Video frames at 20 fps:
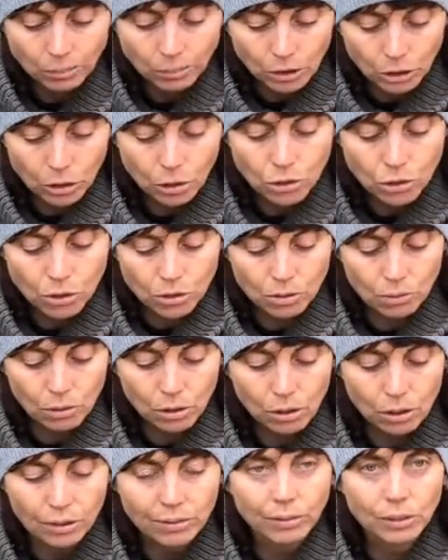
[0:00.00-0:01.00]
a good source of
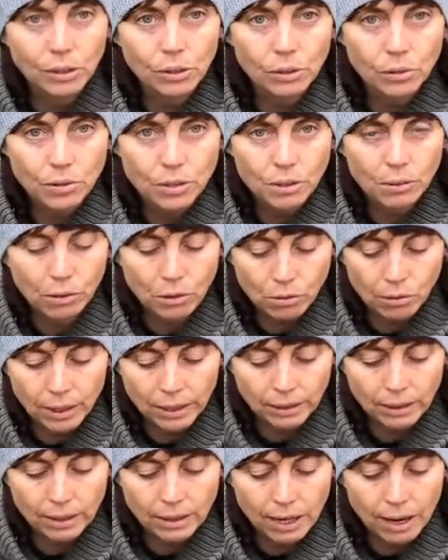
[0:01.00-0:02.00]
chlorophyll, so a
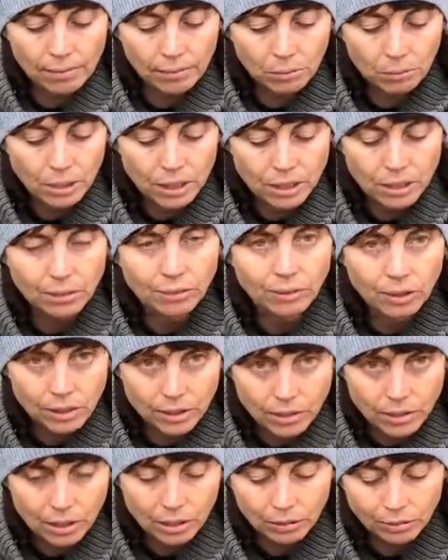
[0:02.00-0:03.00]
great thing to have in winter for
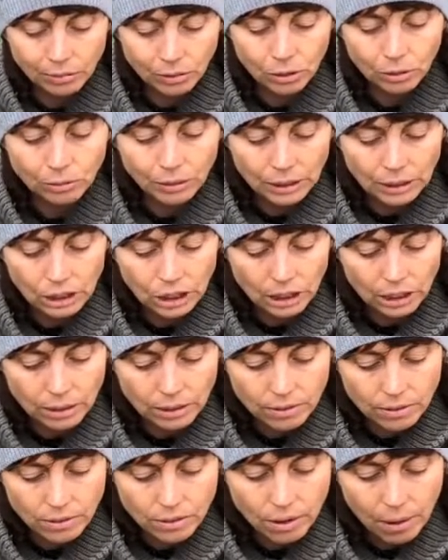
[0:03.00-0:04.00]
yourself or for your
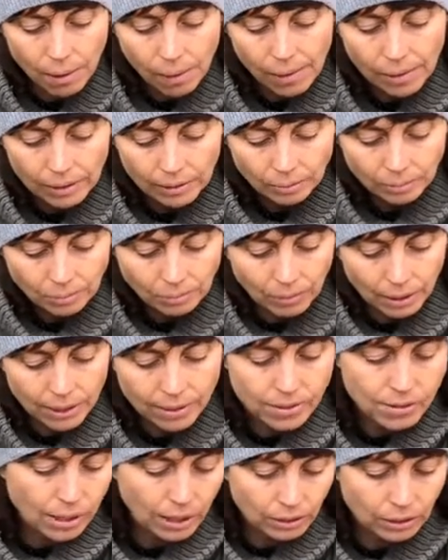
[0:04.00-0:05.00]
chickens,
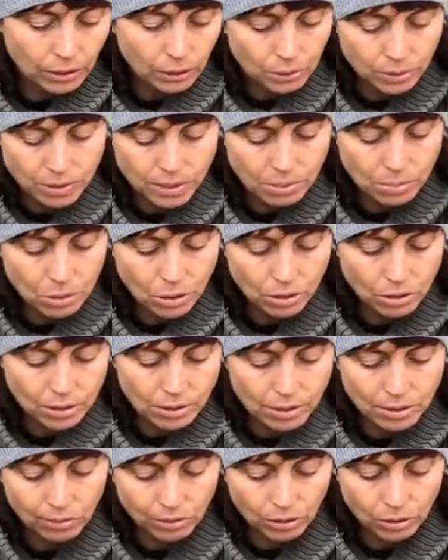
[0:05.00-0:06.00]
in salad or in
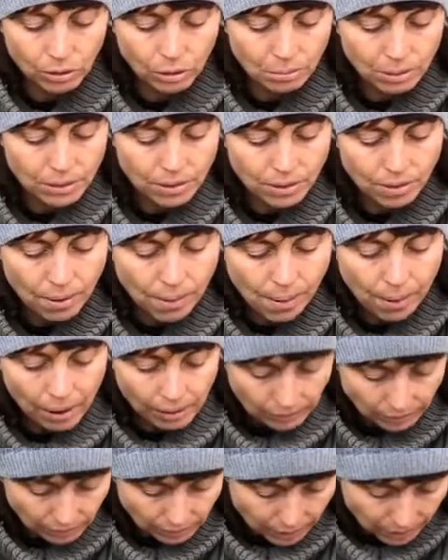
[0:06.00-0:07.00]
smoothies for humans.
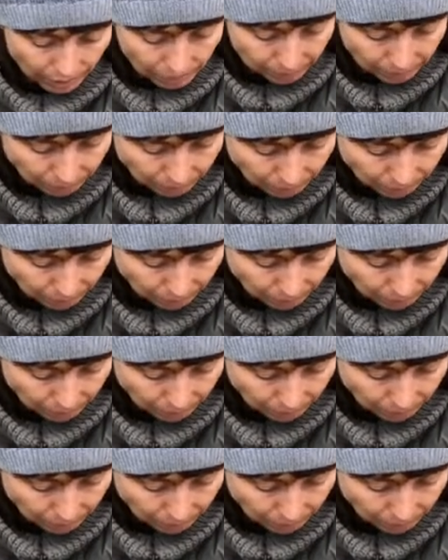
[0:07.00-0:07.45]
Now,